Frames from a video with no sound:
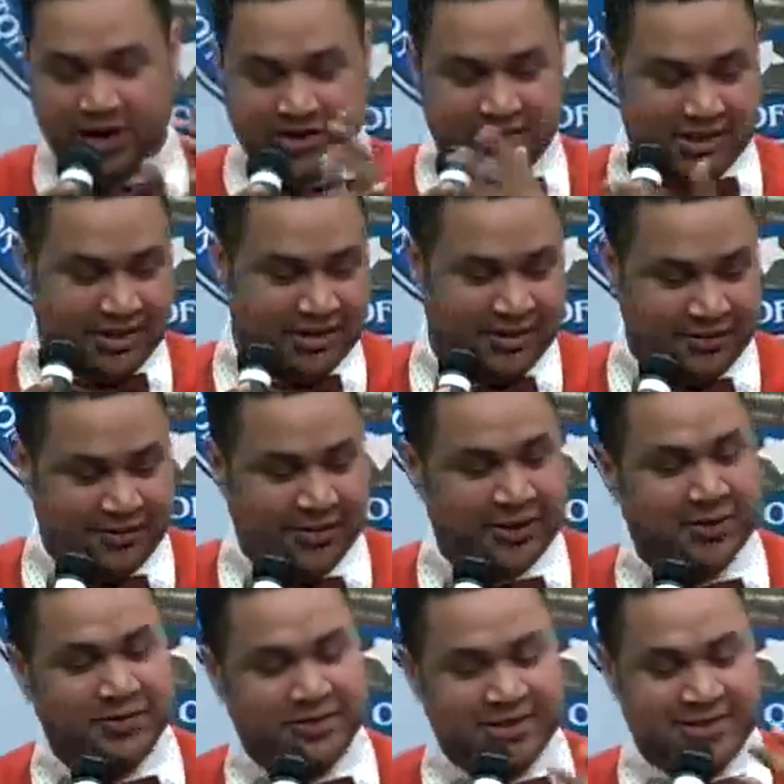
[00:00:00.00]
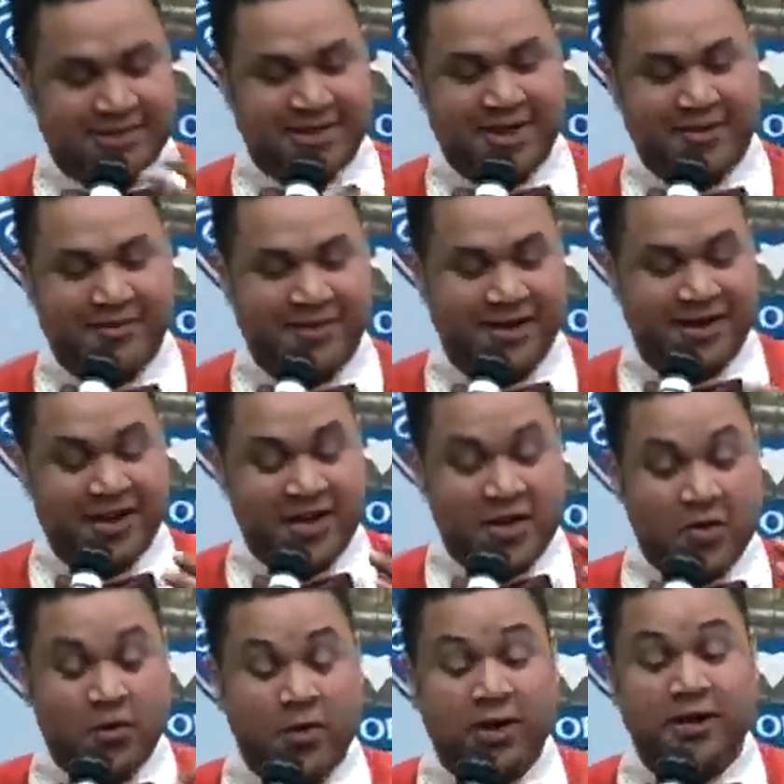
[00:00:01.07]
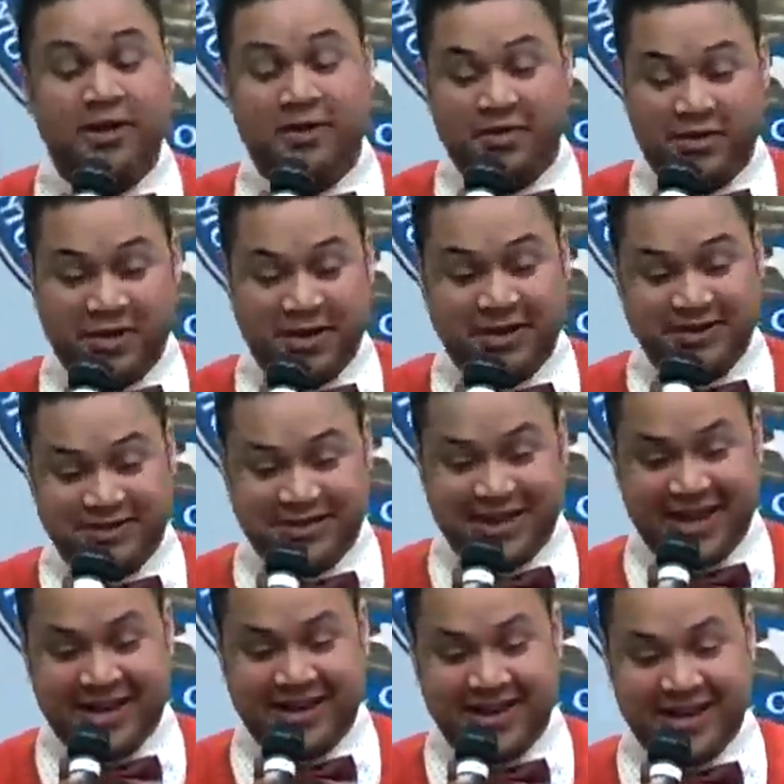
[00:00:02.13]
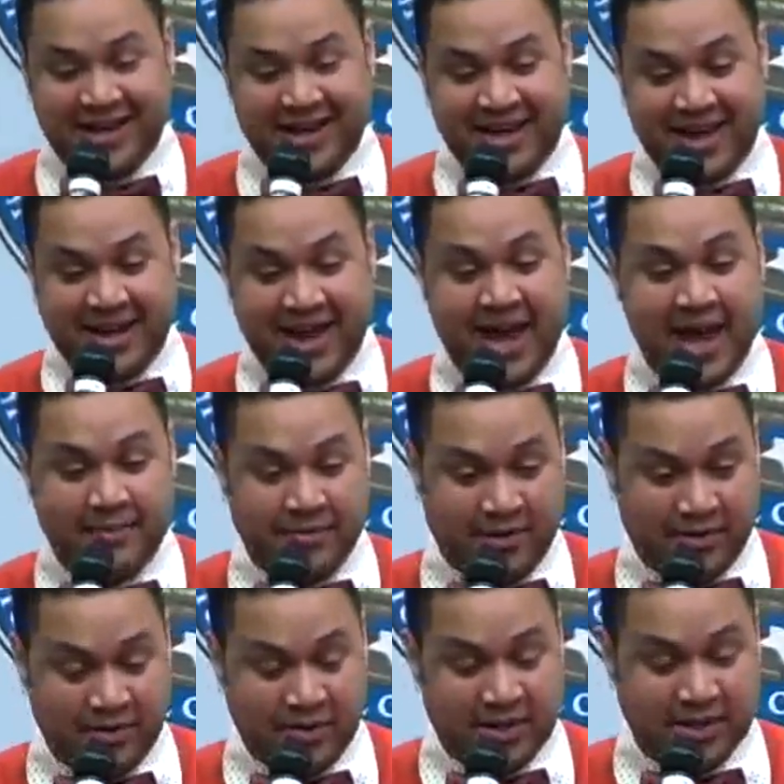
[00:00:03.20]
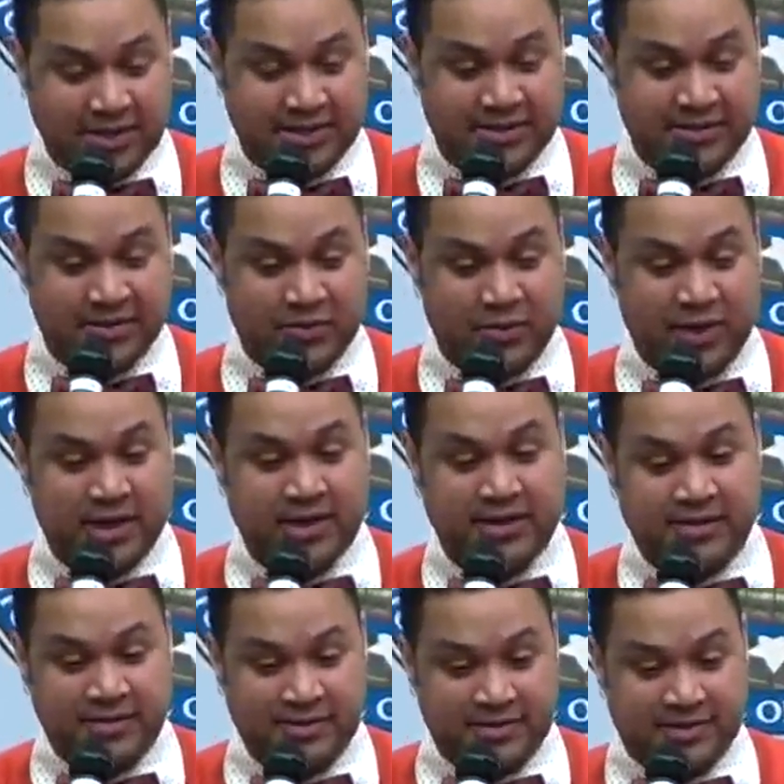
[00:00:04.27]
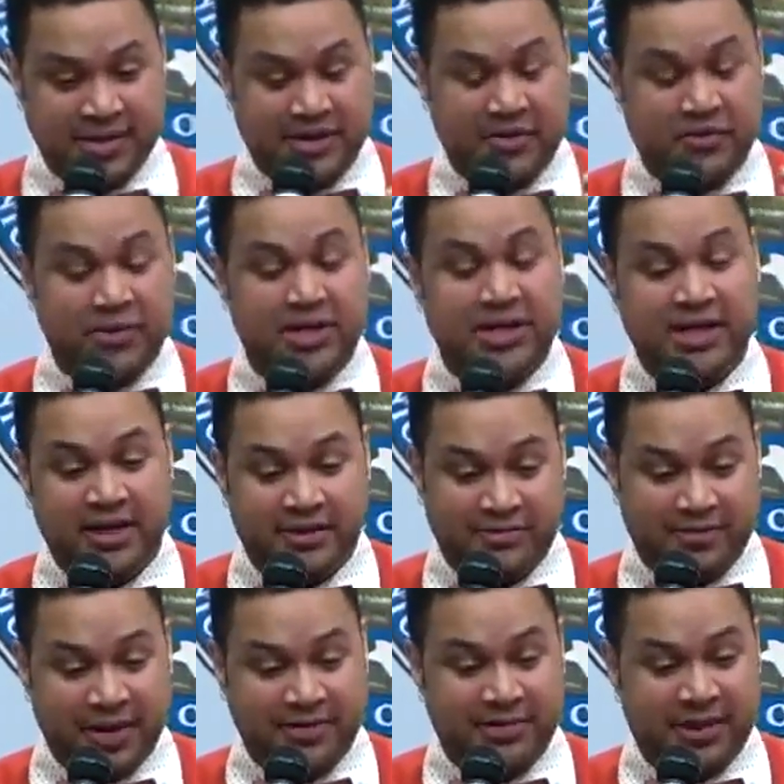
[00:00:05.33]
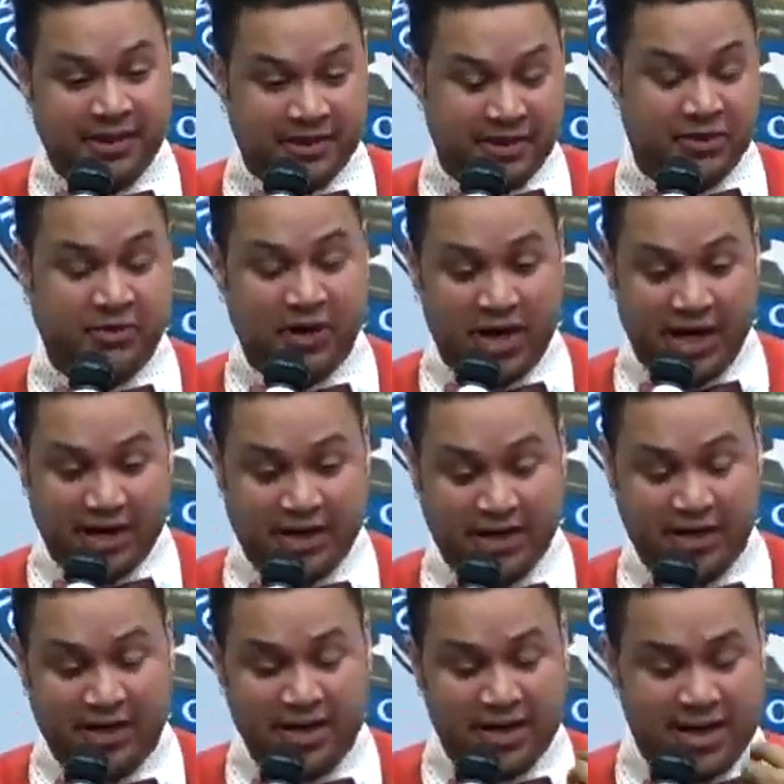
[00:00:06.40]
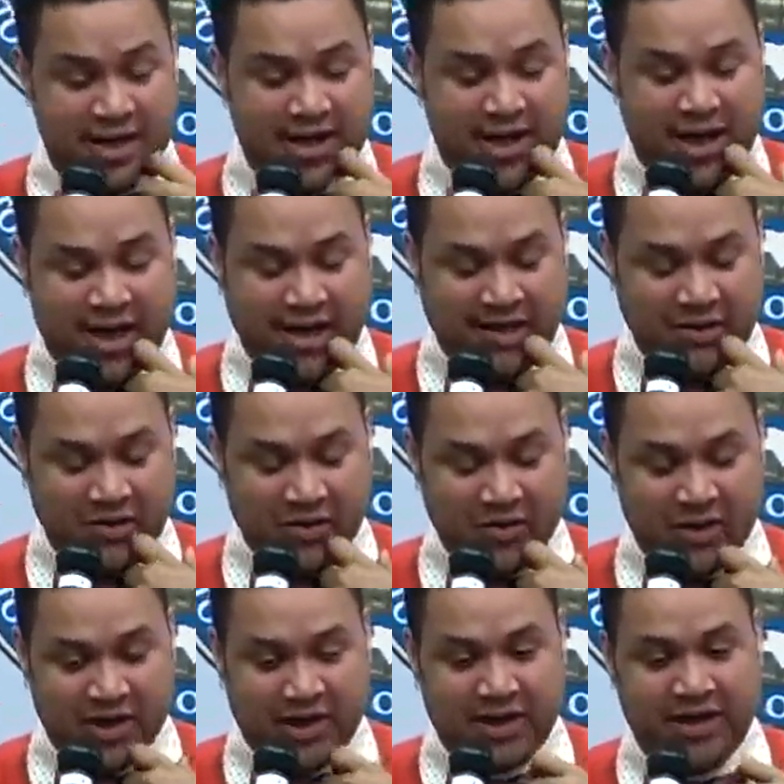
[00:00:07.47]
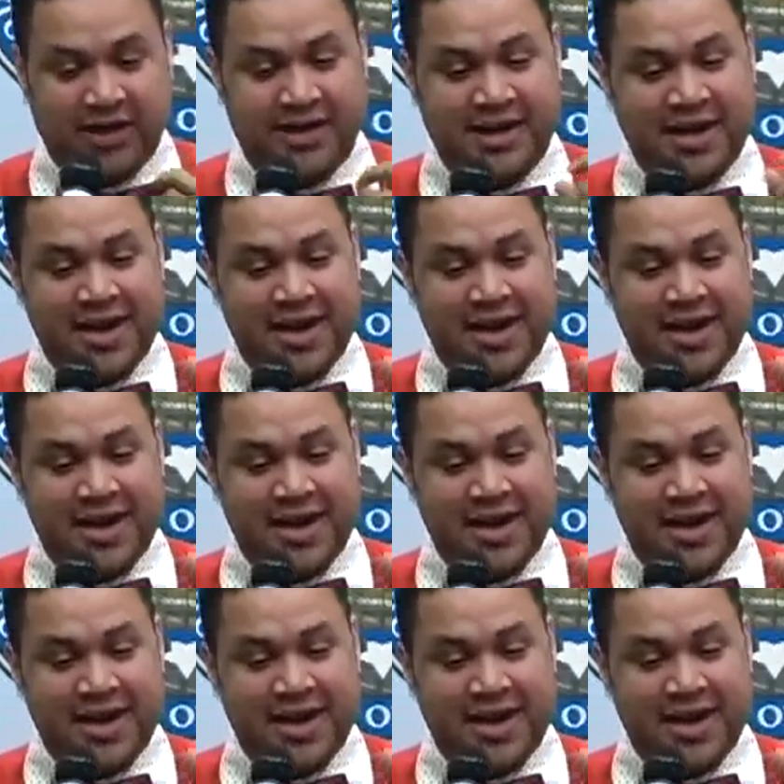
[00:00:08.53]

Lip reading: watching her films and stuff, and one of the things that had happened was we had done a reading of my play Little Rock in New York,